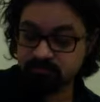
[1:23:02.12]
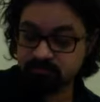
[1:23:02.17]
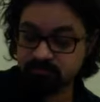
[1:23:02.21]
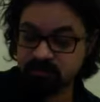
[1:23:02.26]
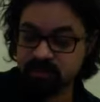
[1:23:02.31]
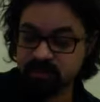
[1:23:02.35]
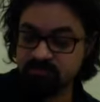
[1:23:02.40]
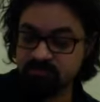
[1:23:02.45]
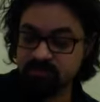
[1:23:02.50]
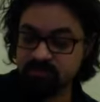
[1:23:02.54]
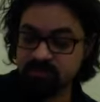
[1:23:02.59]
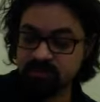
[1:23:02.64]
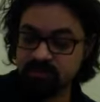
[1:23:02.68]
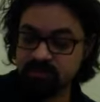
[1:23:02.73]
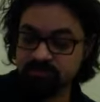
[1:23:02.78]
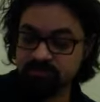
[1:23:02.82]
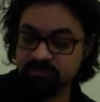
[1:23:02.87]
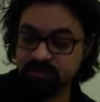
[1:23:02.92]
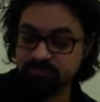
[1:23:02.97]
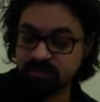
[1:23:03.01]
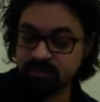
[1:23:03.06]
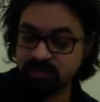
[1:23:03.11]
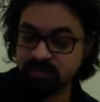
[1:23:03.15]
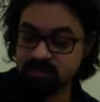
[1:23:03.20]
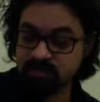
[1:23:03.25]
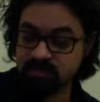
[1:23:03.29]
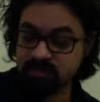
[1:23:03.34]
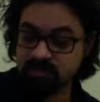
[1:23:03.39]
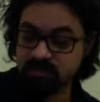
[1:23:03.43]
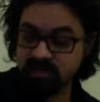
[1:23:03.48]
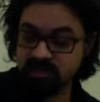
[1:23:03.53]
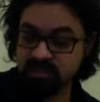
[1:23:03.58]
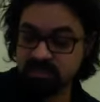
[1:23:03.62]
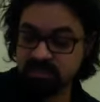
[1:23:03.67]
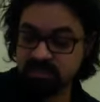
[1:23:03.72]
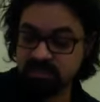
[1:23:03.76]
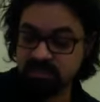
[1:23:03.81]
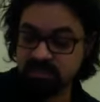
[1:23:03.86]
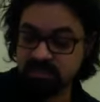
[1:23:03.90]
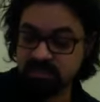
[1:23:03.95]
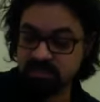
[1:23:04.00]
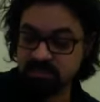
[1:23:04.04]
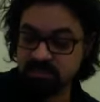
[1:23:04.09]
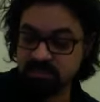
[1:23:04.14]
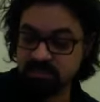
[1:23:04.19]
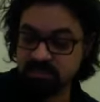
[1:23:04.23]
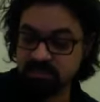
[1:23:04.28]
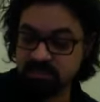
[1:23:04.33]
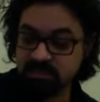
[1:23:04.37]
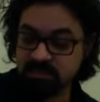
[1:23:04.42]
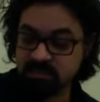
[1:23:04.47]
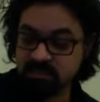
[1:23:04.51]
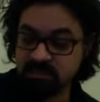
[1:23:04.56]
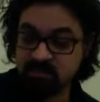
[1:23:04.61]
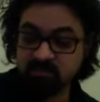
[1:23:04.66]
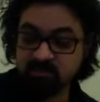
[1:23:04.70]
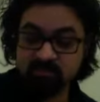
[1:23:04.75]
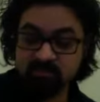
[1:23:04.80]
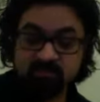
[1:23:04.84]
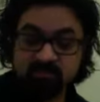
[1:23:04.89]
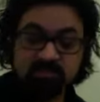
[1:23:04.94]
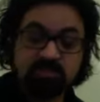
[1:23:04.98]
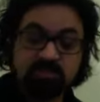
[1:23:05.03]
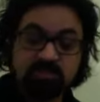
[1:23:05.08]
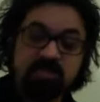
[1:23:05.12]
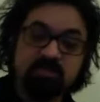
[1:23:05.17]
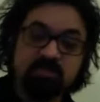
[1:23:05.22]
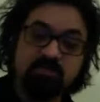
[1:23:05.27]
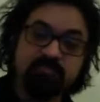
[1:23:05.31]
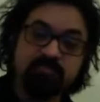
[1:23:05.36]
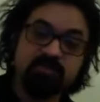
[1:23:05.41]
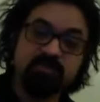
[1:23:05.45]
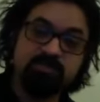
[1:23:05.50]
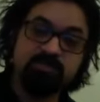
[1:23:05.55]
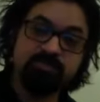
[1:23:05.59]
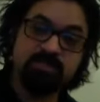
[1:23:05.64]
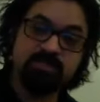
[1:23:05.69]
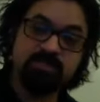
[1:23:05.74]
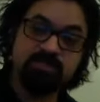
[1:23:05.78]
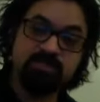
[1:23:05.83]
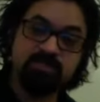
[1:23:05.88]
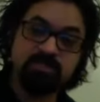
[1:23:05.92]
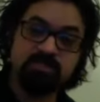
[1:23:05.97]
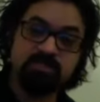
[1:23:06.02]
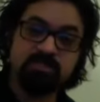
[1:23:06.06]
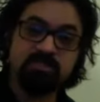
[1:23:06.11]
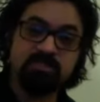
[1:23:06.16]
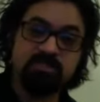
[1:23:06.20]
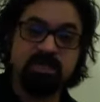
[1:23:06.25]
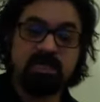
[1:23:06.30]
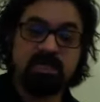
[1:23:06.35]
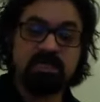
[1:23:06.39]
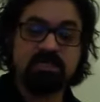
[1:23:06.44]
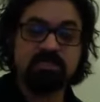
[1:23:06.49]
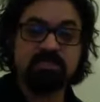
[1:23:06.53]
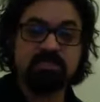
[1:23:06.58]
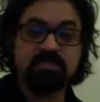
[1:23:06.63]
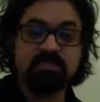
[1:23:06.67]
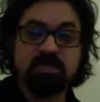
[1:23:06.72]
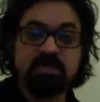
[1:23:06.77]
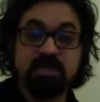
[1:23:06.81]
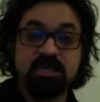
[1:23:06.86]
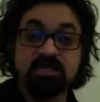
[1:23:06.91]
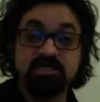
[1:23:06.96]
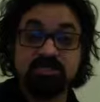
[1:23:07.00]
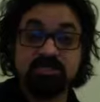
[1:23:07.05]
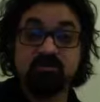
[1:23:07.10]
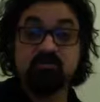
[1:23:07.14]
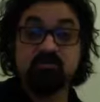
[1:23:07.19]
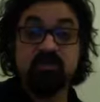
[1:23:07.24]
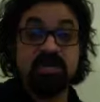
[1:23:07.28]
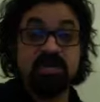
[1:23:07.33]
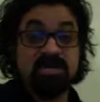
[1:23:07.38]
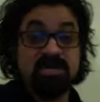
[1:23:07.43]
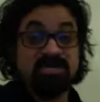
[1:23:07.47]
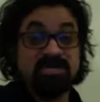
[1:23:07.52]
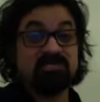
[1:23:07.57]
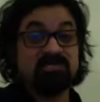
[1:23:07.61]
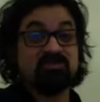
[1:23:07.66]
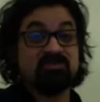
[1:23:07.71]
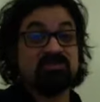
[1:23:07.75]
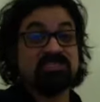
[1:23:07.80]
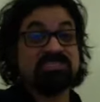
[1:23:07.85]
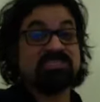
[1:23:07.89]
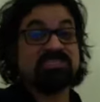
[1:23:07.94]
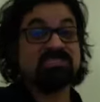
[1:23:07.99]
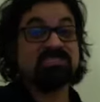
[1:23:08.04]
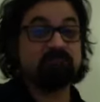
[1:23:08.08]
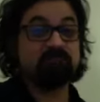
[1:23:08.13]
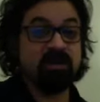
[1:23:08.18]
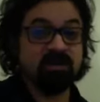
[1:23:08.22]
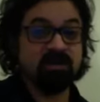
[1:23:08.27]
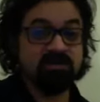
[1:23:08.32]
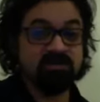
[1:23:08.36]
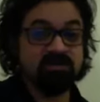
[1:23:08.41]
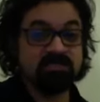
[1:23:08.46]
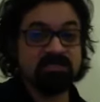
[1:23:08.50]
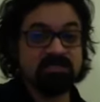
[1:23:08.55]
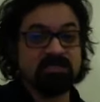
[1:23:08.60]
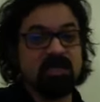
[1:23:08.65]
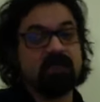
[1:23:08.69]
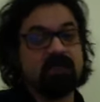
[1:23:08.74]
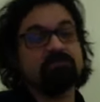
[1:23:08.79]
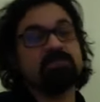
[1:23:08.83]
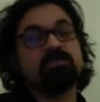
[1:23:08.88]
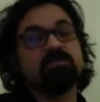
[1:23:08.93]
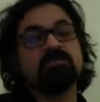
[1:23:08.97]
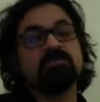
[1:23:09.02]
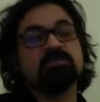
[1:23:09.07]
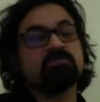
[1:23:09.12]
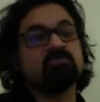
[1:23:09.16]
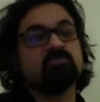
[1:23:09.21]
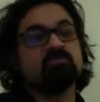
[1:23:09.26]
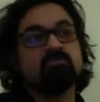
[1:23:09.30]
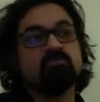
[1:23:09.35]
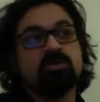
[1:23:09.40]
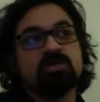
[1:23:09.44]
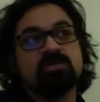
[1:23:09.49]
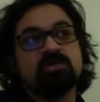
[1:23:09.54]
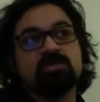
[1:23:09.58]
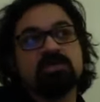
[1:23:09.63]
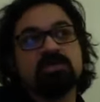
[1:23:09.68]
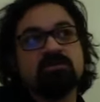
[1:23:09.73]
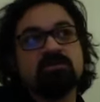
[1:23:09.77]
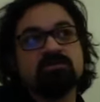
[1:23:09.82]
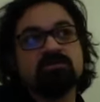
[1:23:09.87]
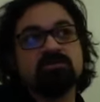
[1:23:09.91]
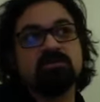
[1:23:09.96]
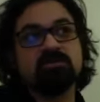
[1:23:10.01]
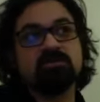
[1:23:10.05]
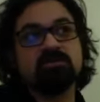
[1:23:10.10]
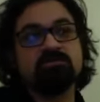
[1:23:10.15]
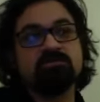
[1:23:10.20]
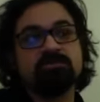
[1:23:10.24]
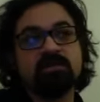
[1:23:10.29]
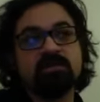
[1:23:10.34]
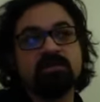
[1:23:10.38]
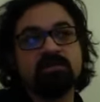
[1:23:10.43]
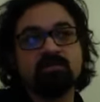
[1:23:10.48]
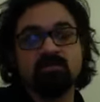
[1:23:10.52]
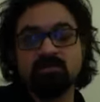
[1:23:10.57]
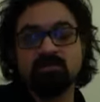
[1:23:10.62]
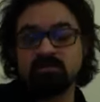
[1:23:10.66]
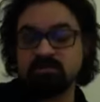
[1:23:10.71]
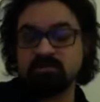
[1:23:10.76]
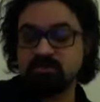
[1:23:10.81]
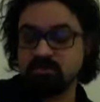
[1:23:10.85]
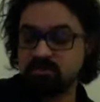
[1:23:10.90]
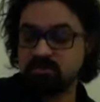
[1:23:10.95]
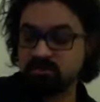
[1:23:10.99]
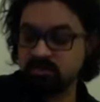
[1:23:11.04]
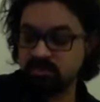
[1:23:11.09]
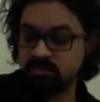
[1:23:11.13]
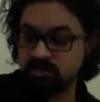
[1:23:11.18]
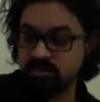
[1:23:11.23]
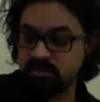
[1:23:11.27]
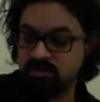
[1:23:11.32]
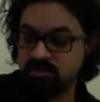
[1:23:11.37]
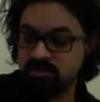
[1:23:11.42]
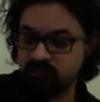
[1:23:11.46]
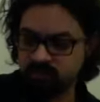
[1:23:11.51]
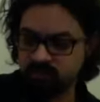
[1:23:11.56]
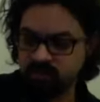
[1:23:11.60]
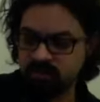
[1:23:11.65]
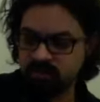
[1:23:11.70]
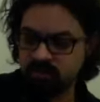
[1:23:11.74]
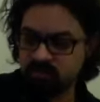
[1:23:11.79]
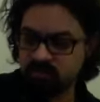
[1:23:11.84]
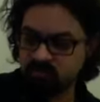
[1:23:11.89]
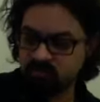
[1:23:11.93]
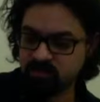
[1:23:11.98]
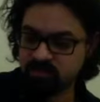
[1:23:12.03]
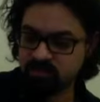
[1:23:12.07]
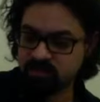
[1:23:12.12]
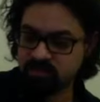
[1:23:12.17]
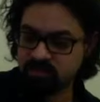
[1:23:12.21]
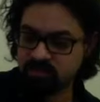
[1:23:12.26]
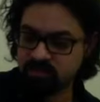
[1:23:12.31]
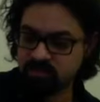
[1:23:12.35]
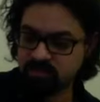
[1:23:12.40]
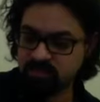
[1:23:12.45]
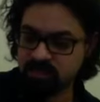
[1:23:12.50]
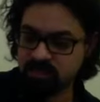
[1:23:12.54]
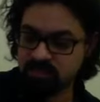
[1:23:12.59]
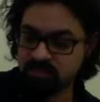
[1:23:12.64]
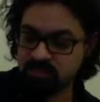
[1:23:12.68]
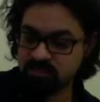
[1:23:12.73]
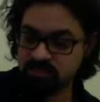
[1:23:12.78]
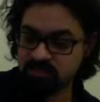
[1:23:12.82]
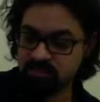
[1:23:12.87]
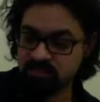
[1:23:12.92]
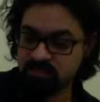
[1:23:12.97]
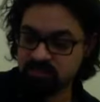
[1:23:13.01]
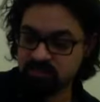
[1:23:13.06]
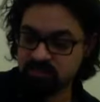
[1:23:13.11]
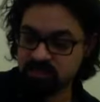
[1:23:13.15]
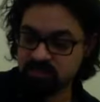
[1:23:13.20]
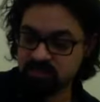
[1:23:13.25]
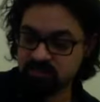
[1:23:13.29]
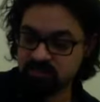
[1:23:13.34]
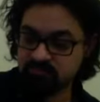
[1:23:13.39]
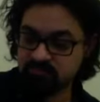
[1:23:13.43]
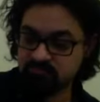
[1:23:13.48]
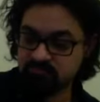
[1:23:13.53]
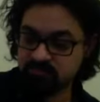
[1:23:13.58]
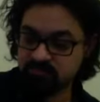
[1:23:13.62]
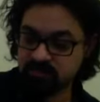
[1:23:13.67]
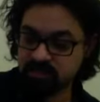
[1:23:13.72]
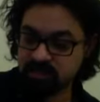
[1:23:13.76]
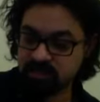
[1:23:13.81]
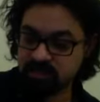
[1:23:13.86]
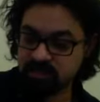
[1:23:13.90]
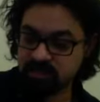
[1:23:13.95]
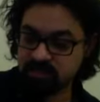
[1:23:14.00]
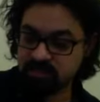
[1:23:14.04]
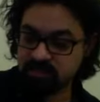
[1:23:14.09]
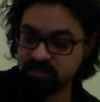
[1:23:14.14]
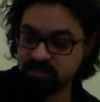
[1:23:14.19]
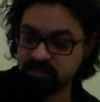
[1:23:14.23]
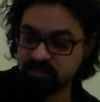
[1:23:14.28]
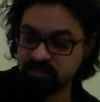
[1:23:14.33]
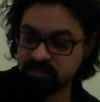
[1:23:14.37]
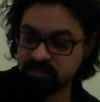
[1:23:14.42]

i really need to be by his side and also take over his business and uh, so so this is part i mean this is all worked out you know by god's well and grace and um, and